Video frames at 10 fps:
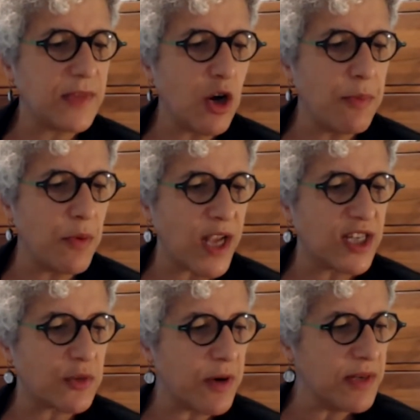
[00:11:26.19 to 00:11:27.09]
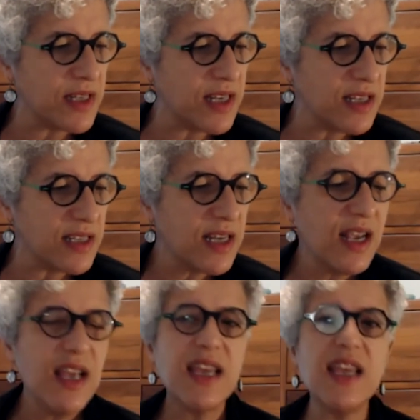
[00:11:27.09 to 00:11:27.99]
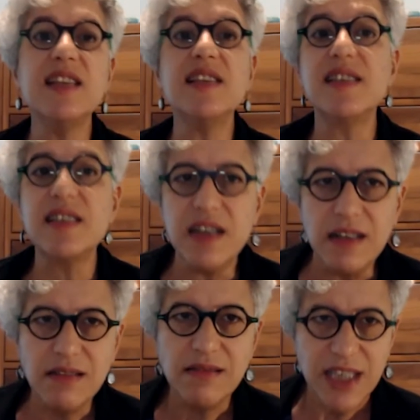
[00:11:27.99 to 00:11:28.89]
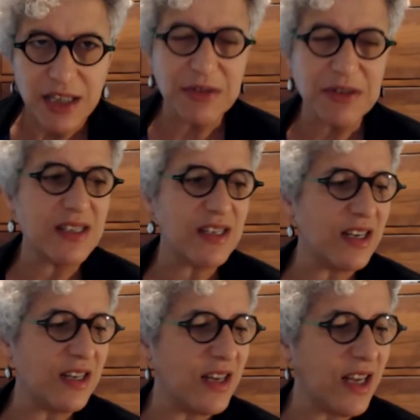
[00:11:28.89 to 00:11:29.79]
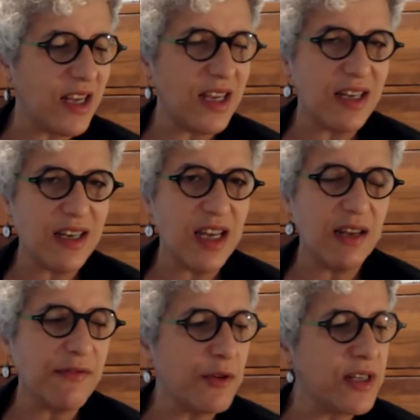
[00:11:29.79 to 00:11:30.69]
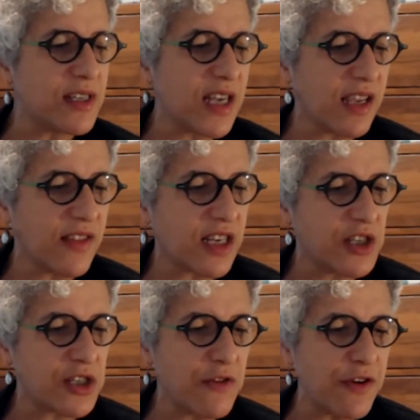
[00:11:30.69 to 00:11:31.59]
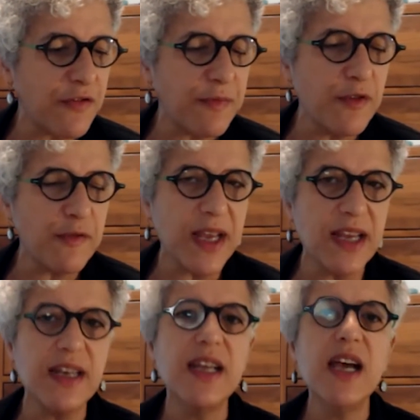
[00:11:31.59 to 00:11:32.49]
open white supremacist. He's still interested in influencing the conservative movement.